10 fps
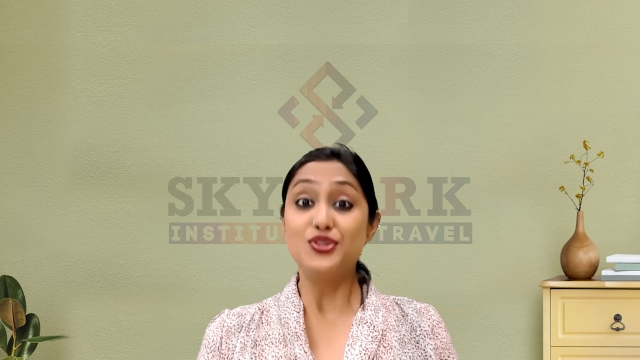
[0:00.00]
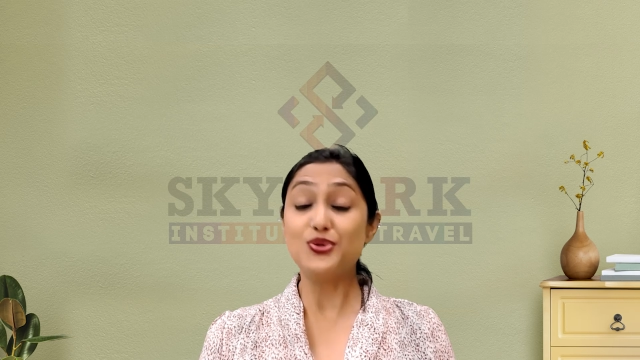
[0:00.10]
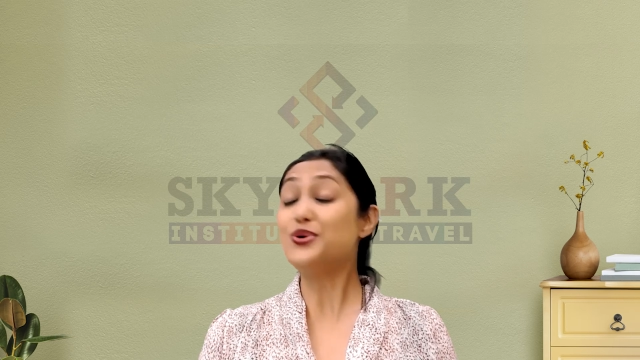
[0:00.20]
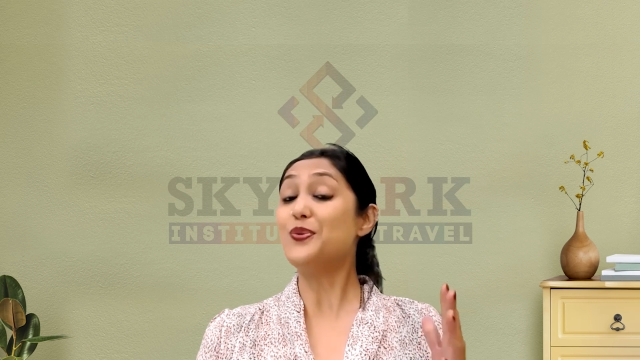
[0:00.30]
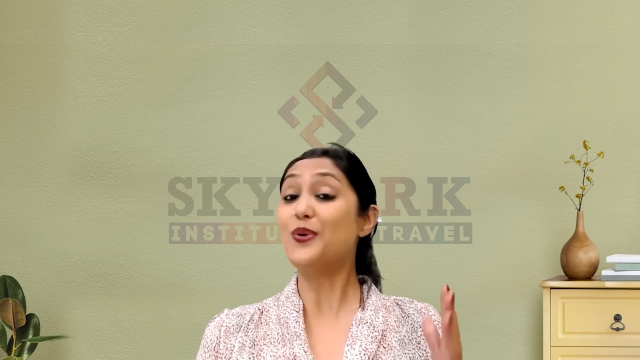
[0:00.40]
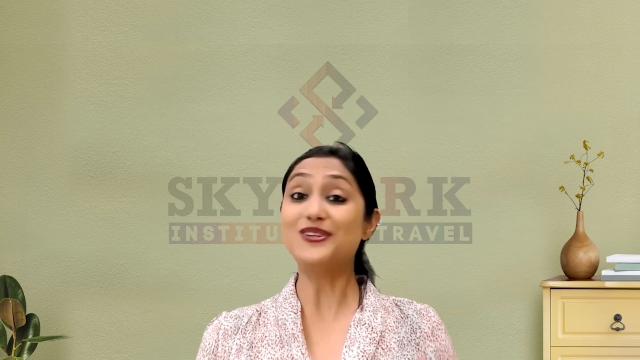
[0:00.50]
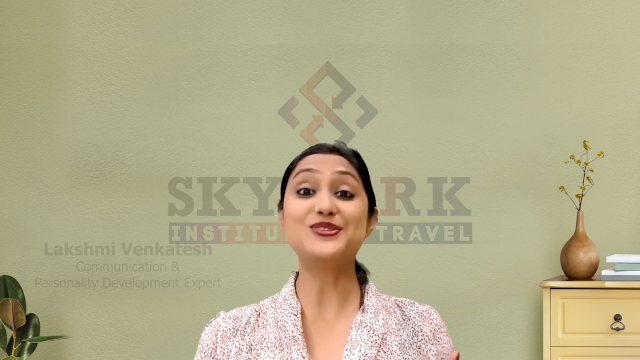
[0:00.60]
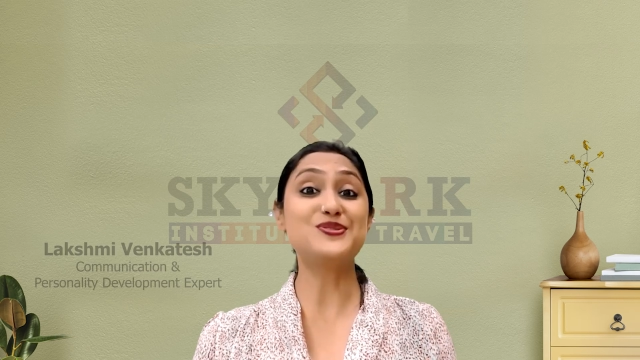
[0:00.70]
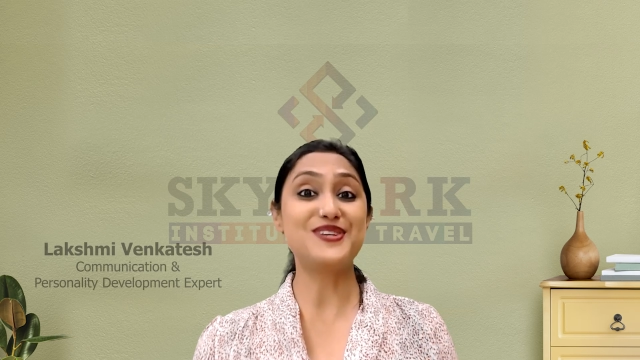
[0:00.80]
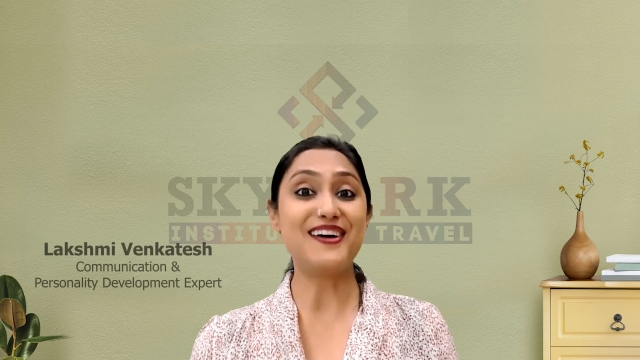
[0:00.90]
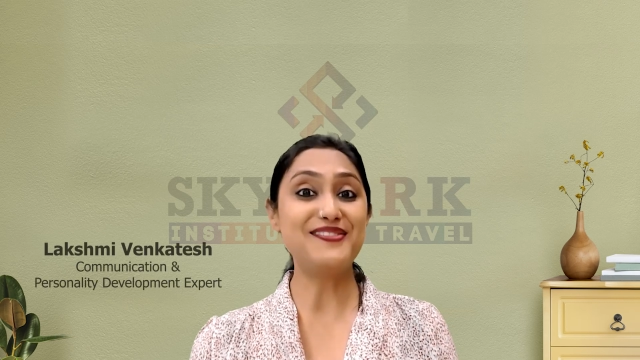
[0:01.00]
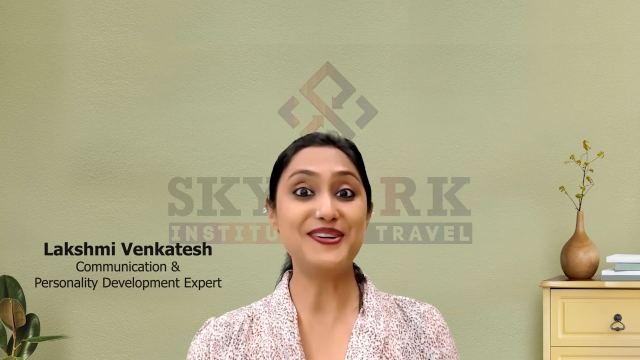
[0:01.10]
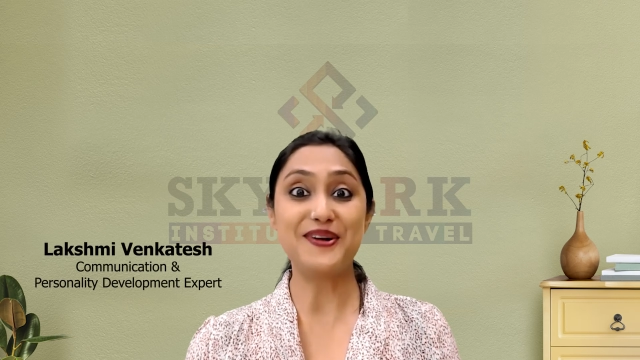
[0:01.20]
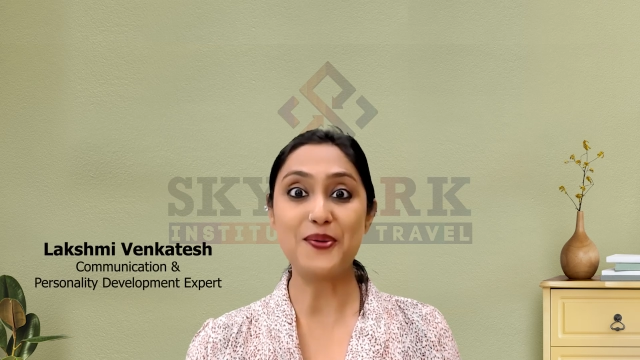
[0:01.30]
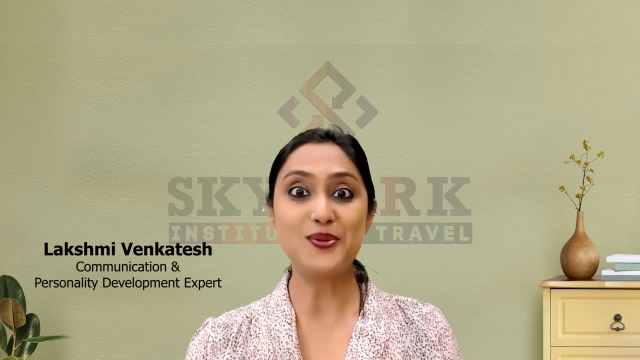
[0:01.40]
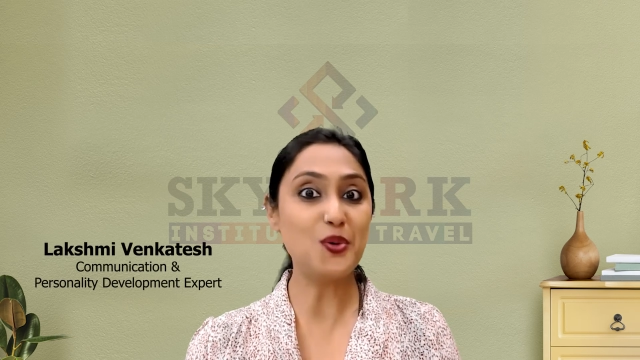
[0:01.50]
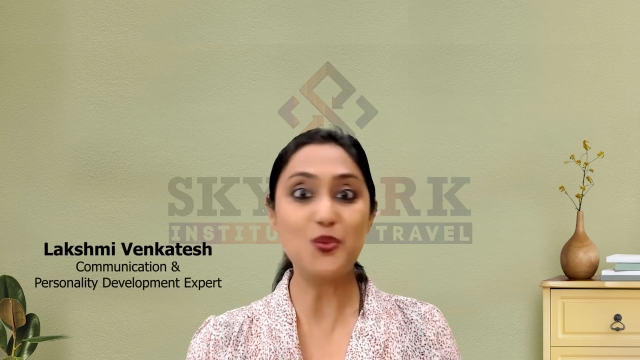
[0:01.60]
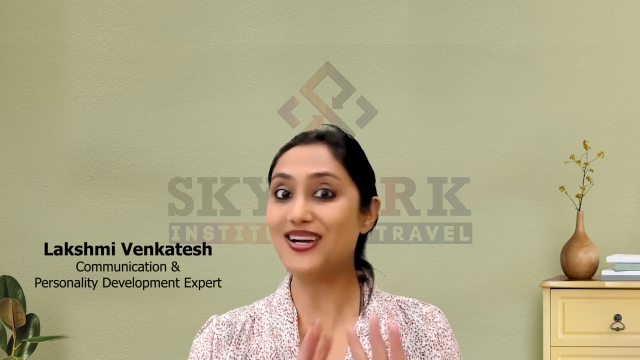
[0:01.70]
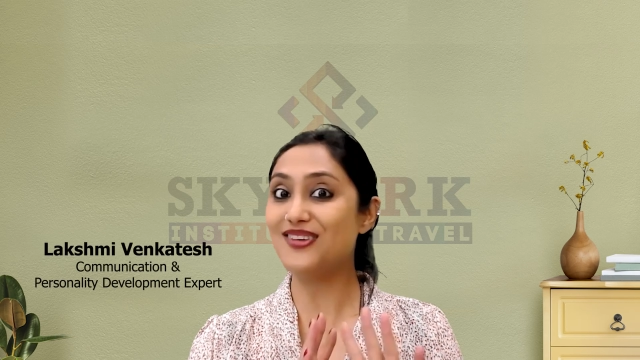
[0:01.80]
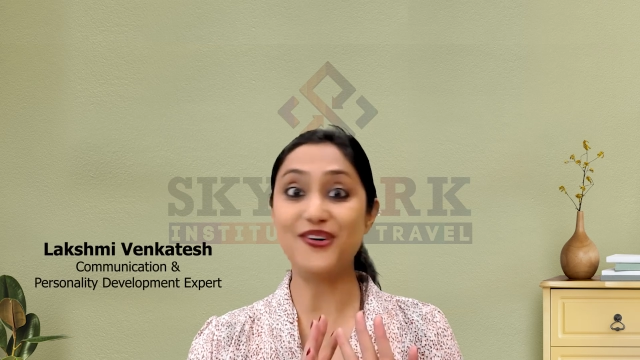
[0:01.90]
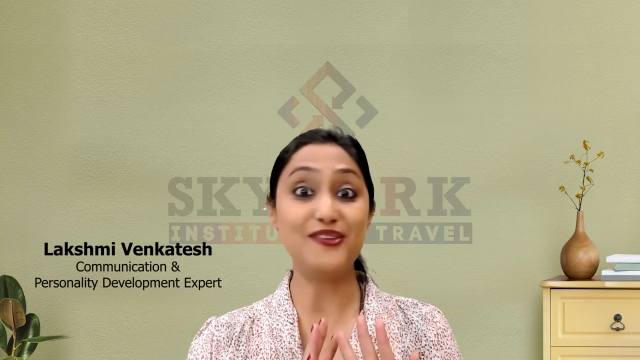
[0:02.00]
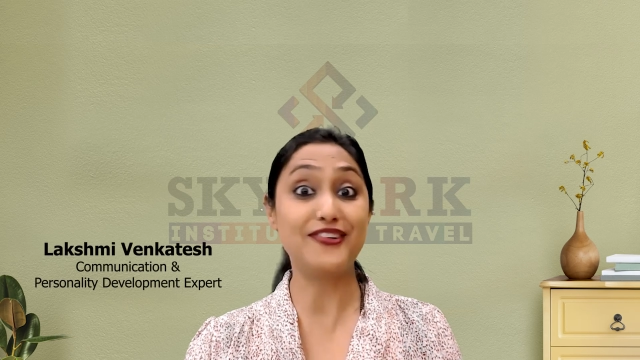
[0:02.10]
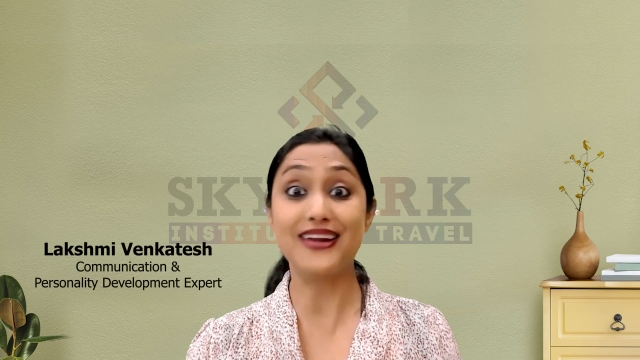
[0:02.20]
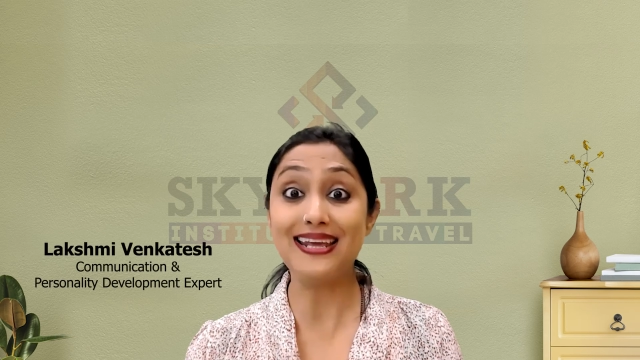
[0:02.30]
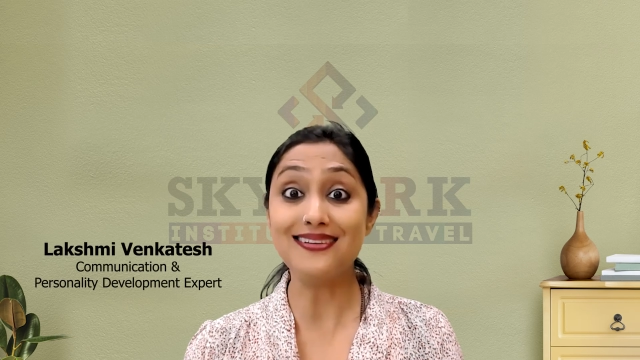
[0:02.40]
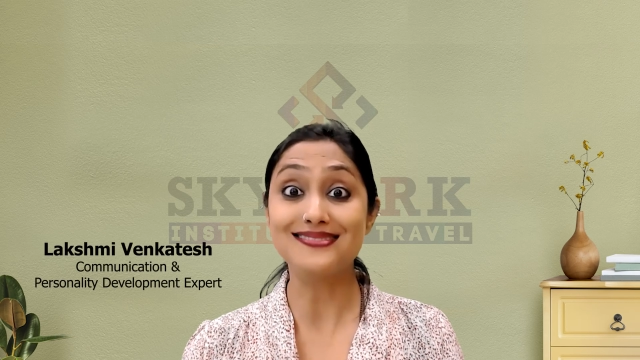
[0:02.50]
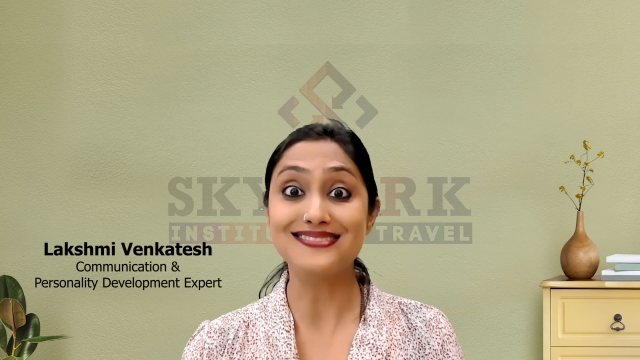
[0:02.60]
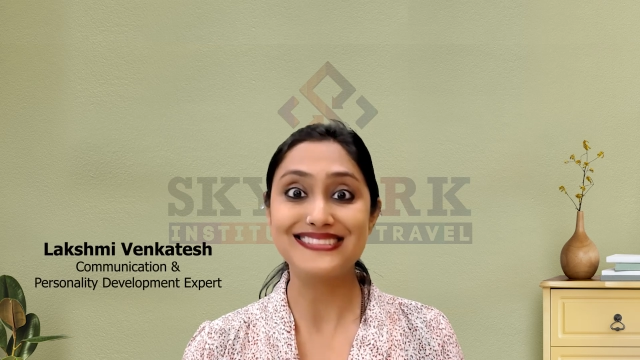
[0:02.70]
Do you want to travel around the world for free?